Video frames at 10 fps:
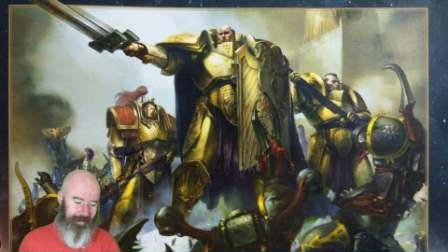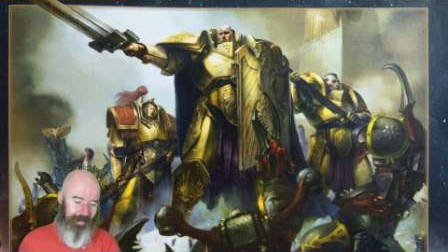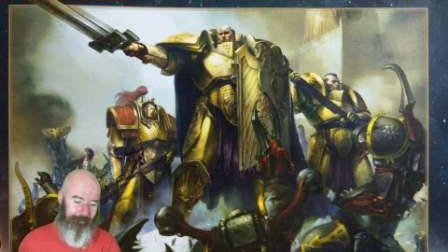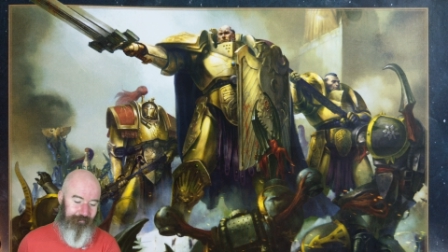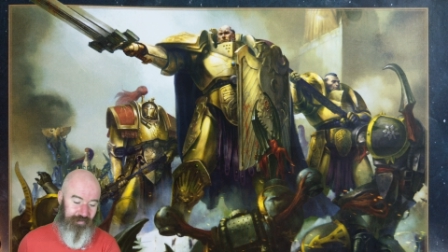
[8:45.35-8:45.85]

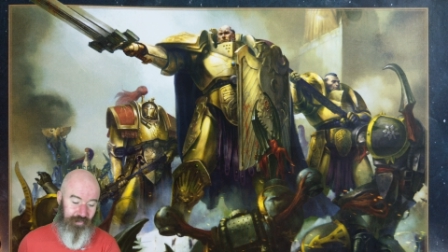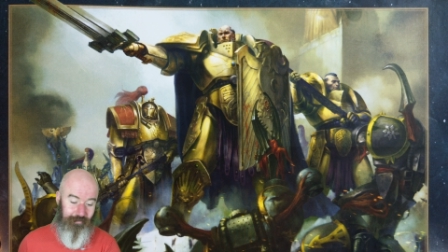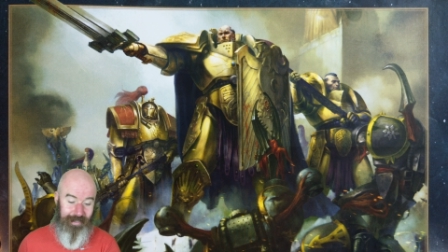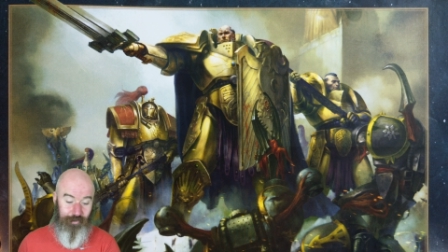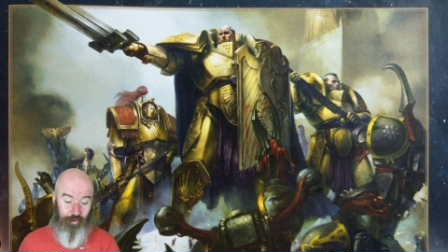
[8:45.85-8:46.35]

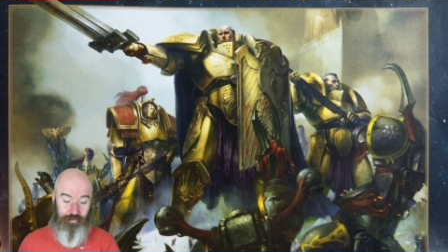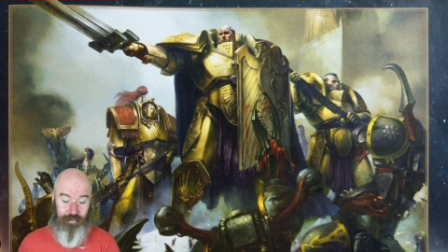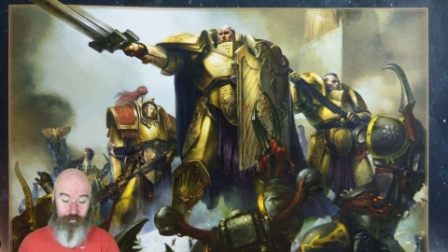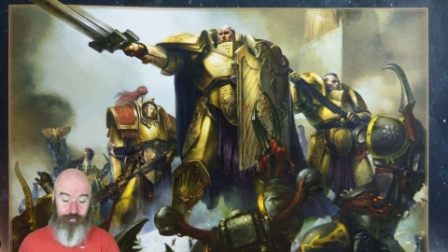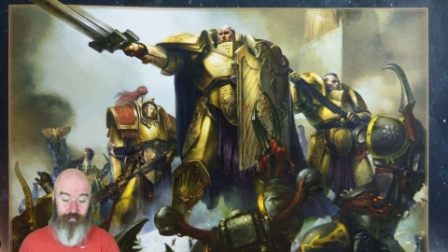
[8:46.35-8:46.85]
The
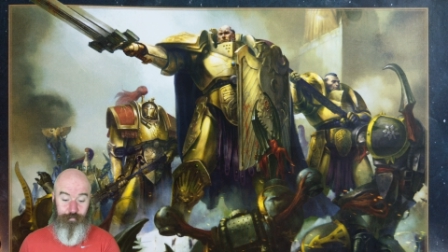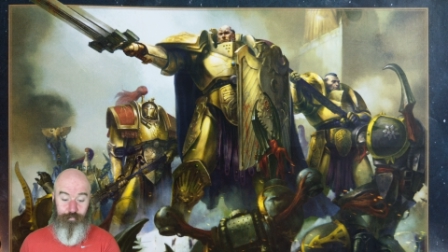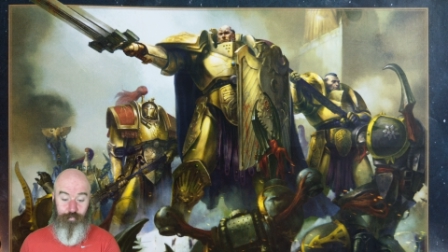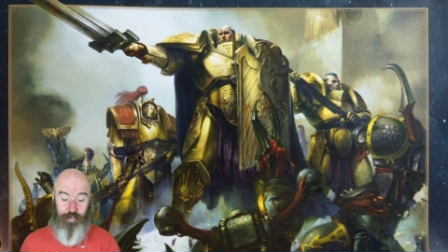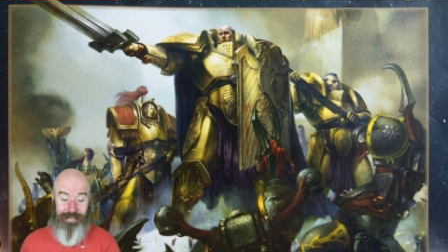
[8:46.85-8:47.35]
Custodes
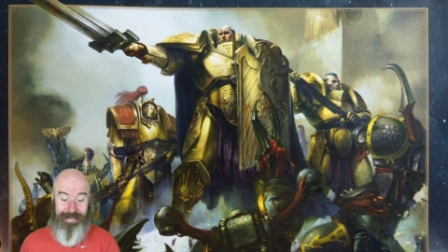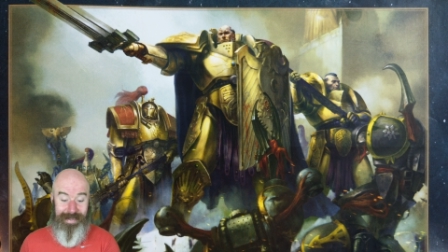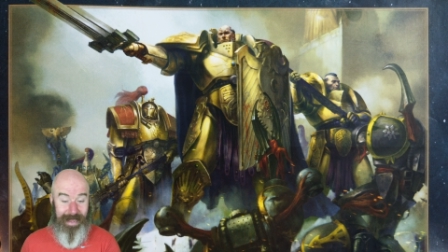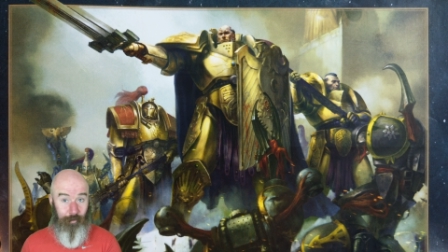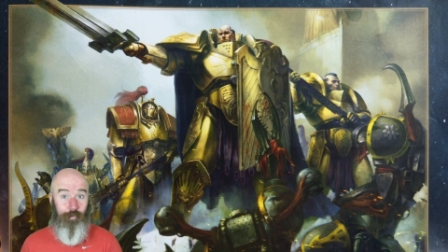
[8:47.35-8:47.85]

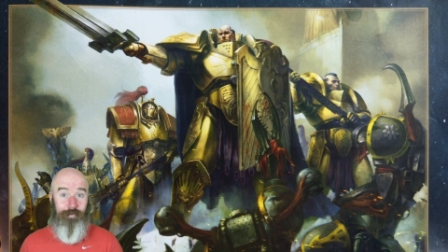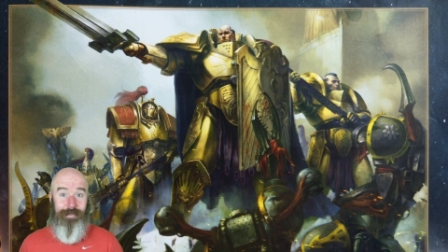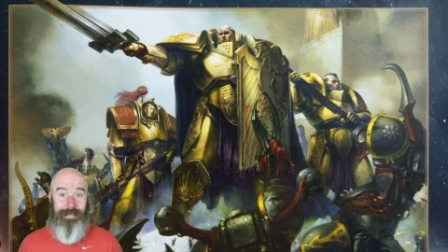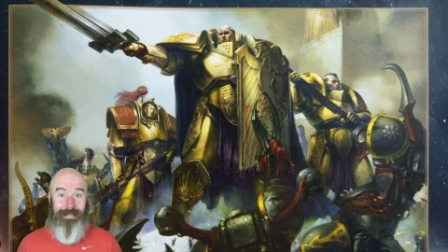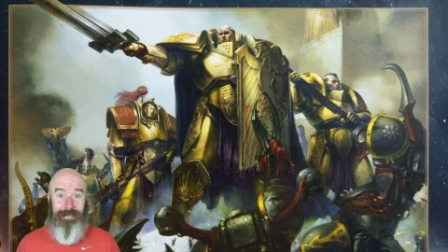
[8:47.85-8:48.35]
now
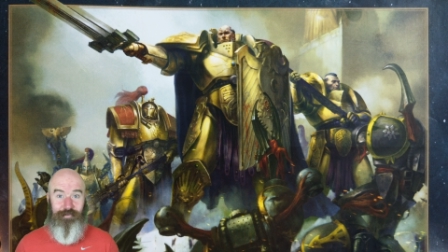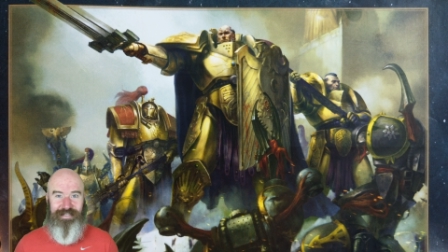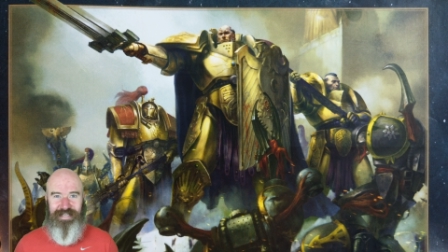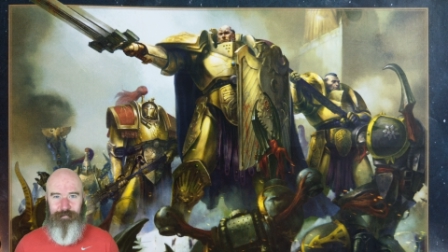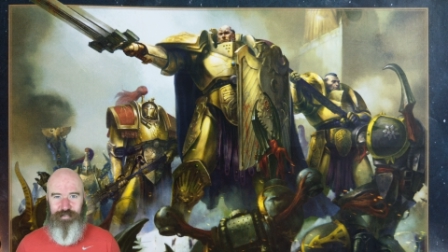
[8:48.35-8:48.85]

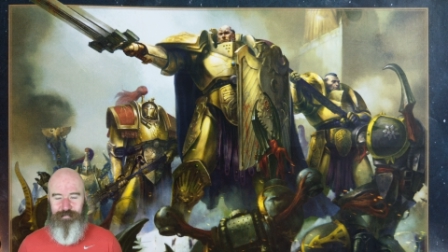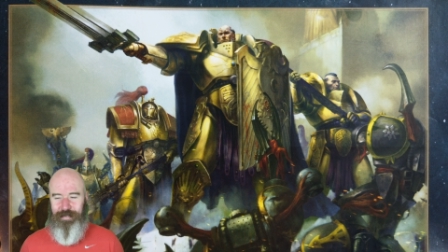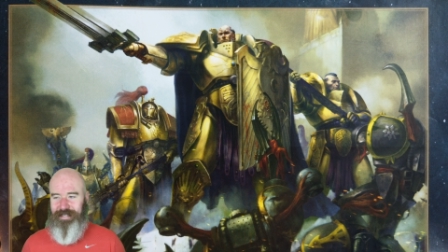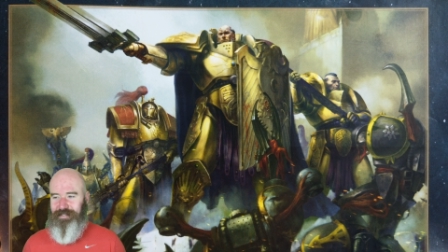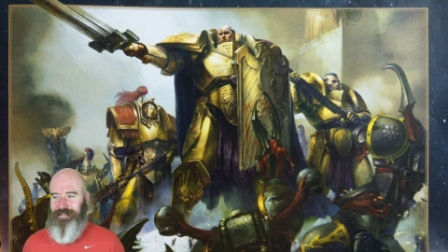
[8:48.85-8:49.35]
that Gilliman's
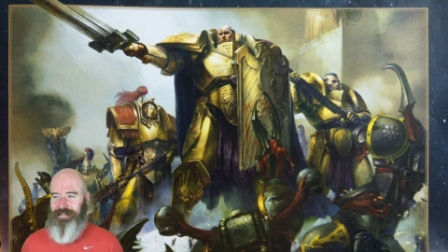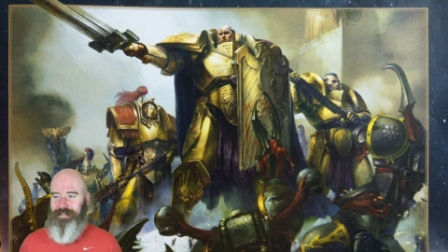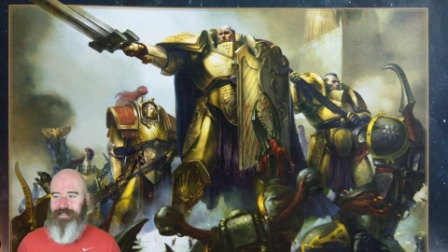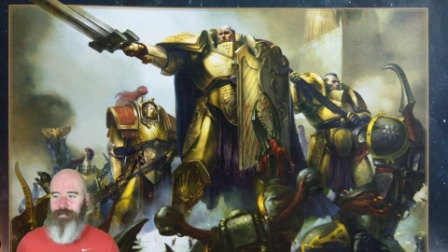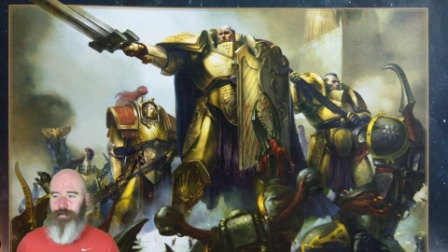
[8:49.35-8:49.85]
back and
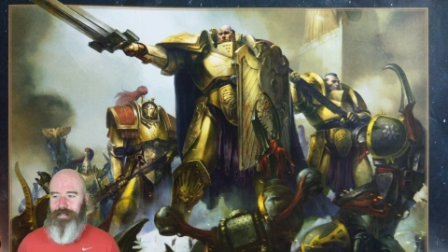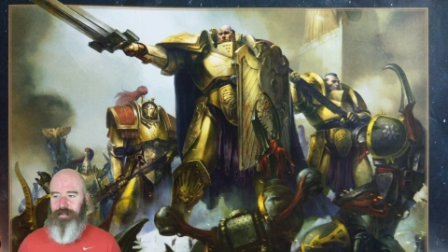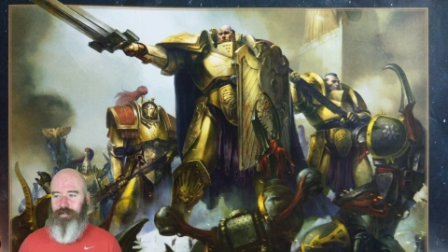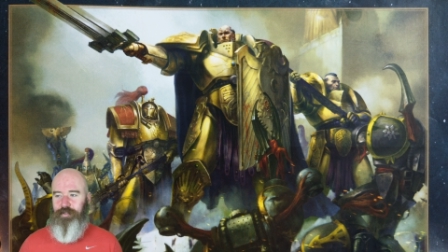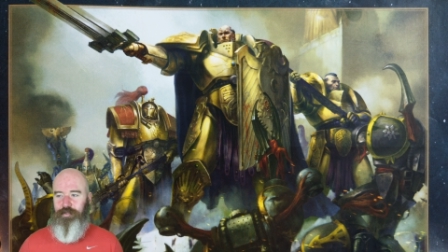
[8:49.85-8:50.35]
he
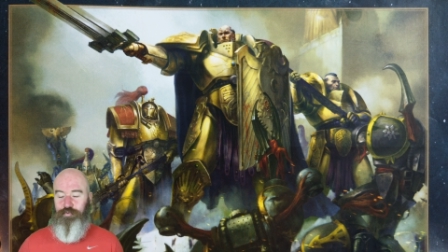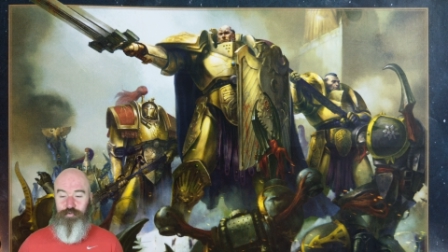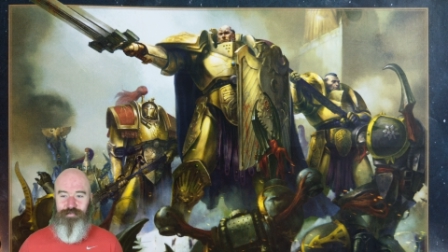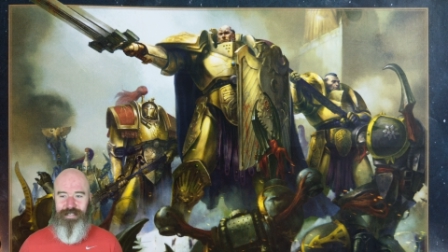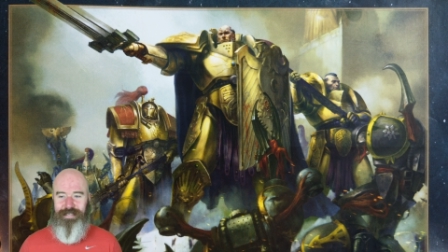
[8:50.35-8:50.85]
went on a
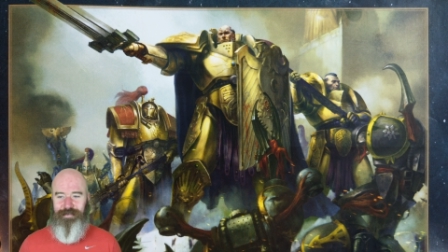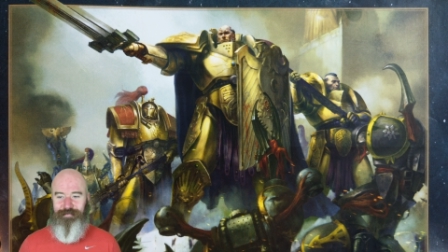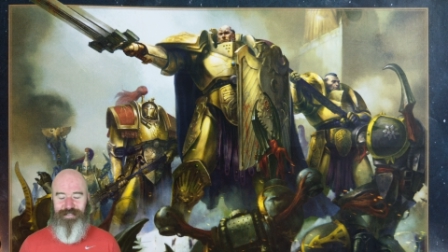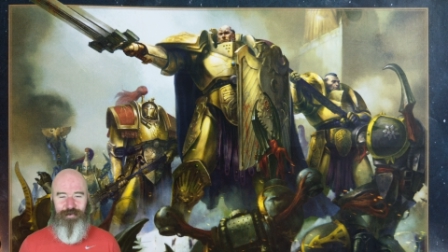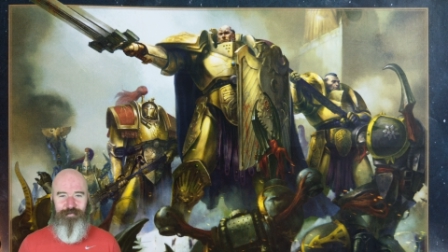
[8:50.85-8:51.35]
crusade
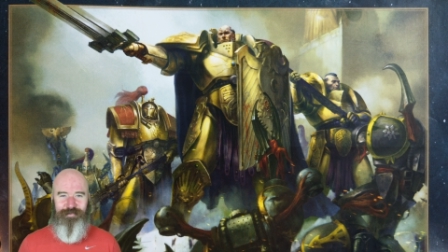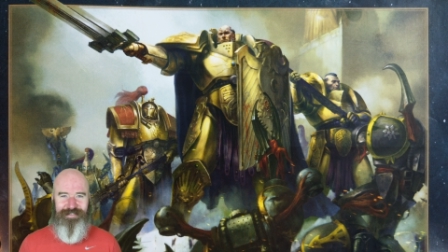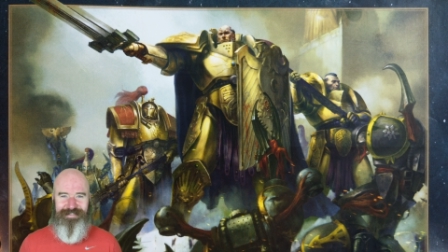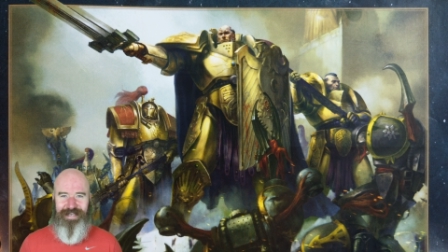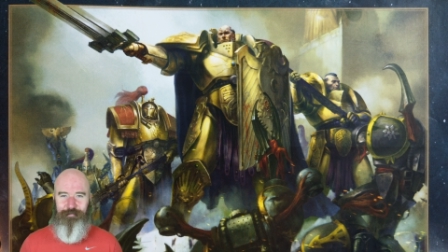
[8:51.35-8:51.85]
of his own
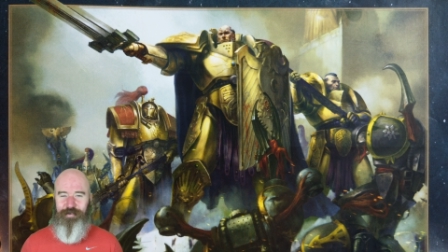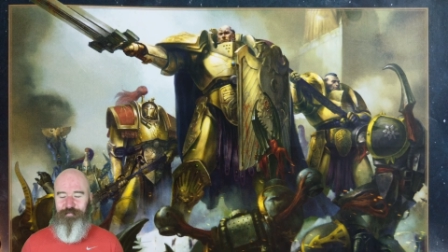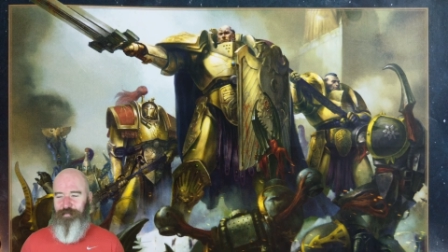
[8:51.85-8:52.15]
to Terra